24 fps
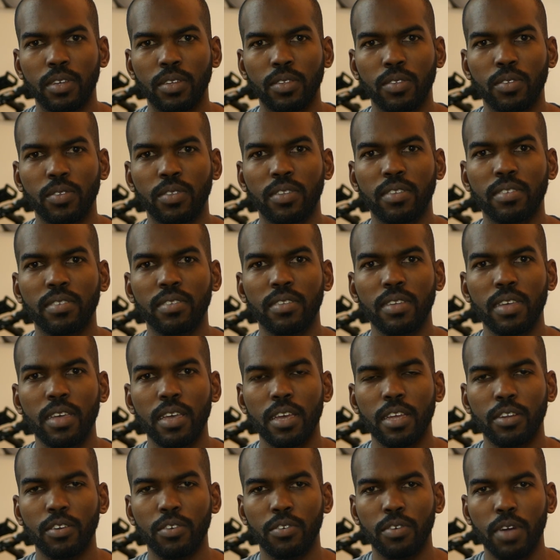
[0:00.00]
So the C
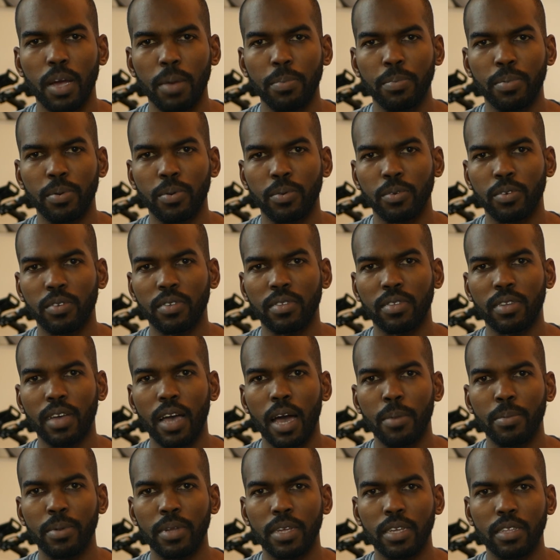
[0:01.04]
in crap, which is
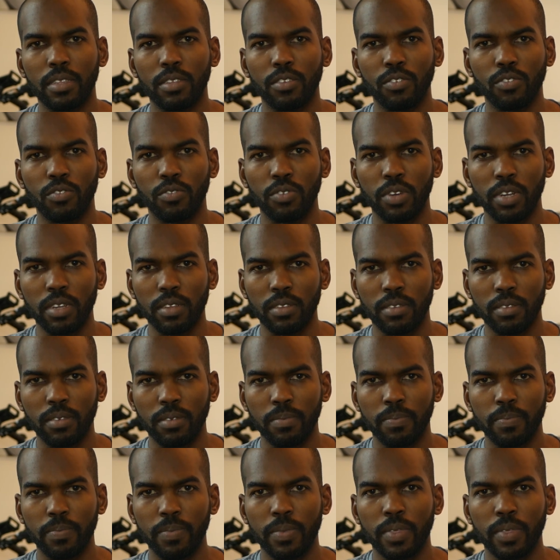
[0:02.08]
carbonated drinks,